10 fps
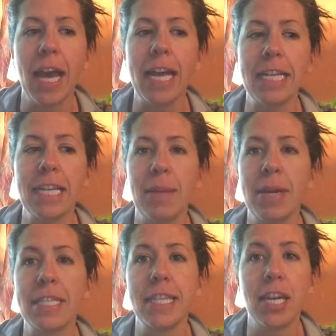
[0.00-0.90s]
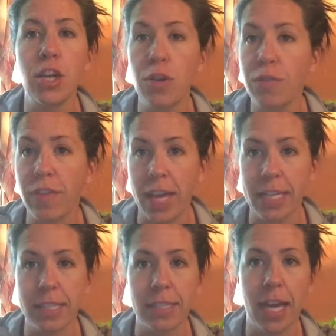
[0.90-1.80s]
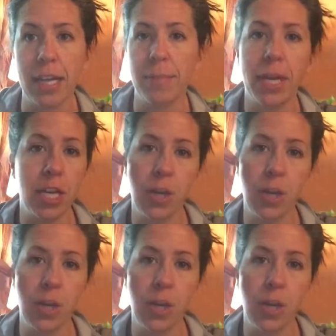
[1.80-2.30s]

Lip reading: anytime I see a new face, anybody